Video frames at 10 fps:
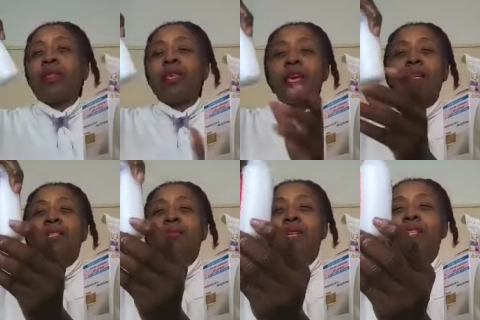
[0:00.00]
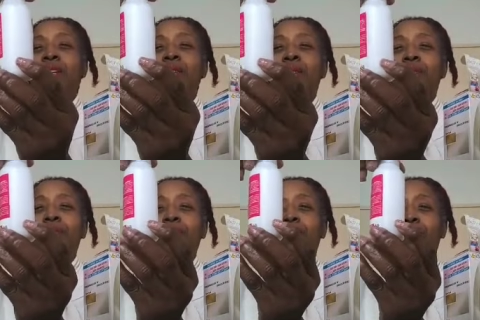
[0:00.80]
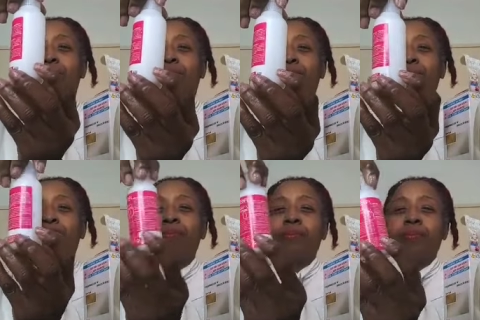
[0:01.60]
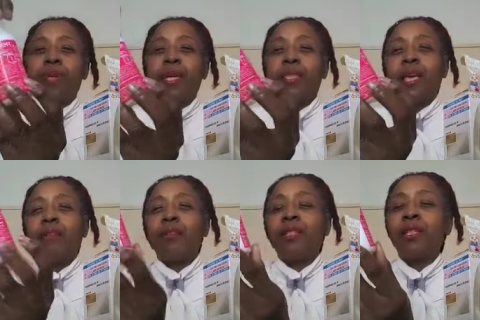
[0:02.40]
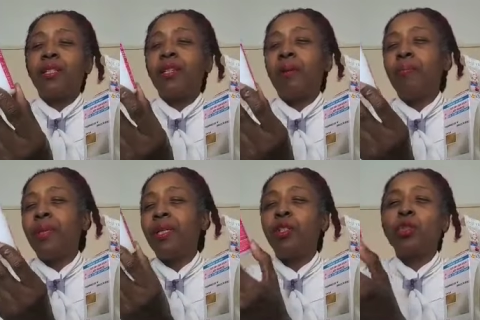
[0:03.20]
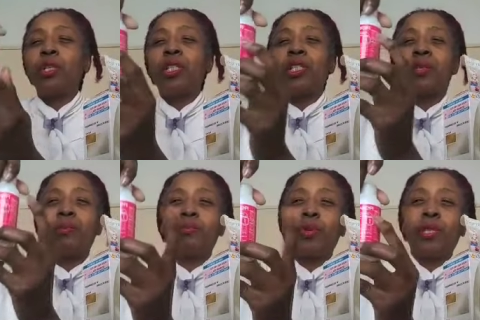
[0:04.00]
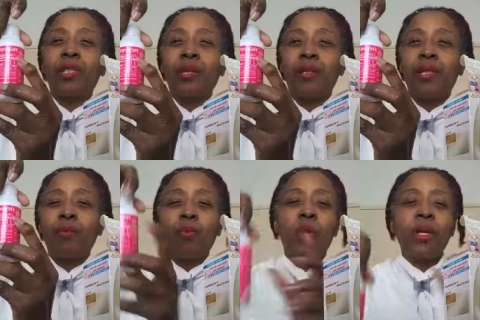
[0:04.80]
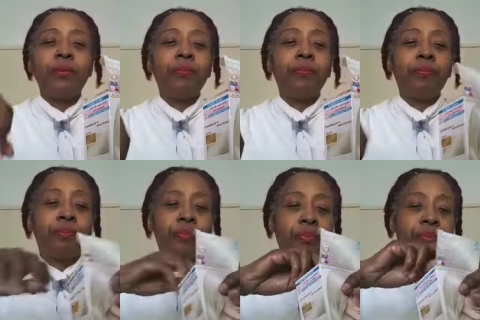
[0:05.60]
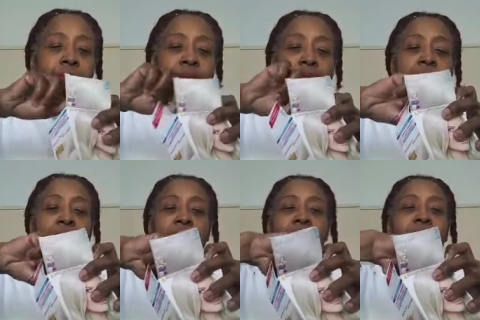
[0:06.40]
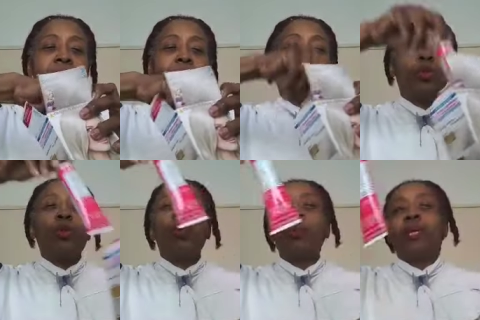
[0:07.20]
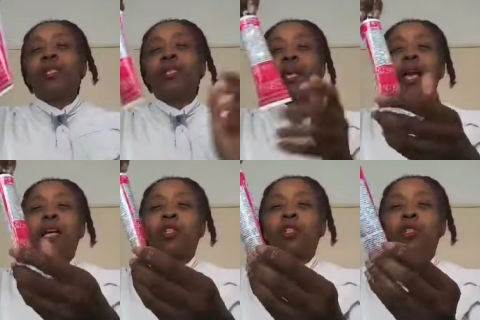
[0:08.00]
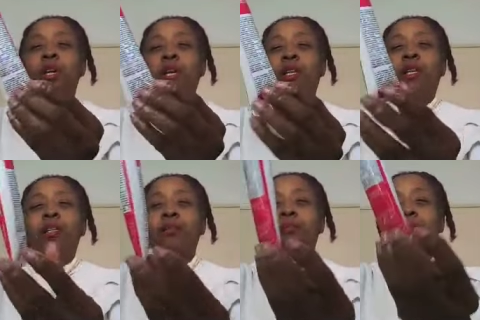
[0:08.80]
the activator, and they have it numbered. So this is process step 1. Step 2 is the actual color,